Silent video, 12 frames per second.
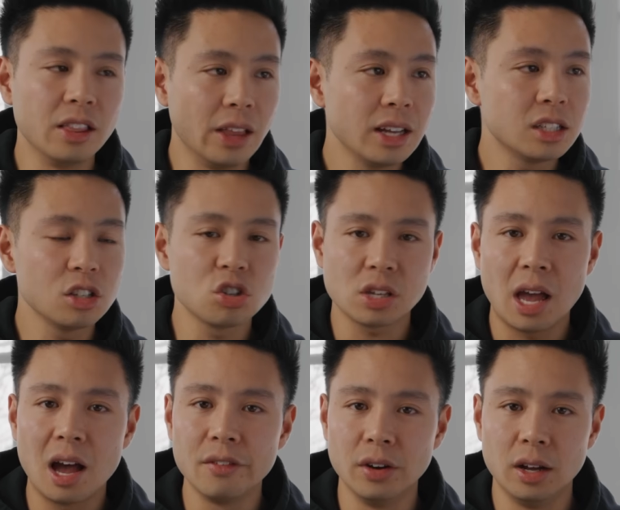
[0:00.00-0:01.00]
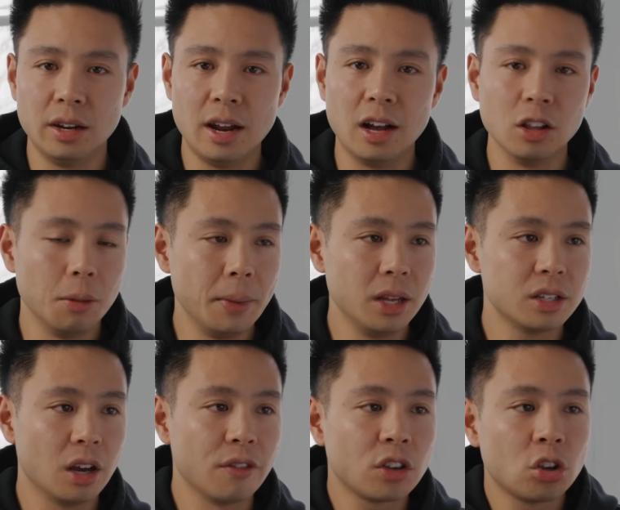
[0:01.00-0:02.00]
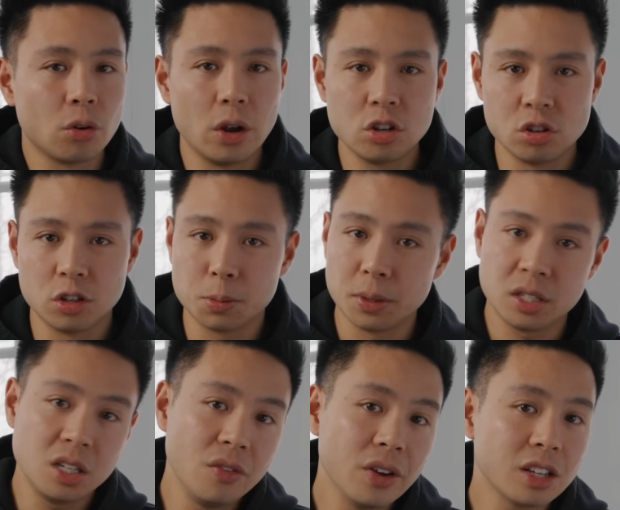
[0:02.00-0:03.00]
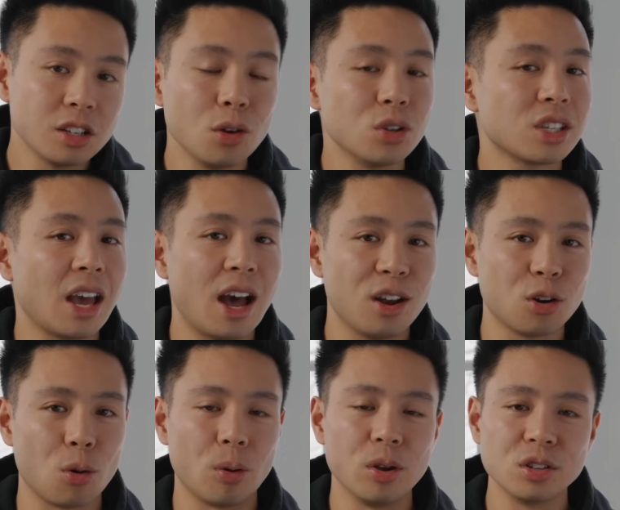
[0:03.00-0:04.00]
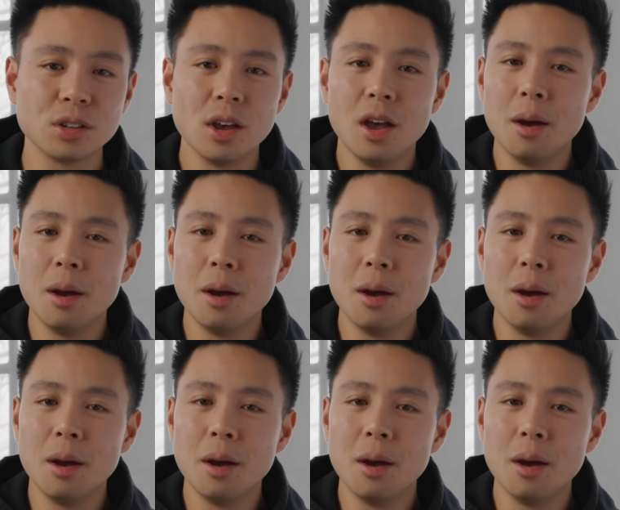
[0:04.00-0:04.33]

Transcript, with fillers: I like to just have an element of curation specific to those categories,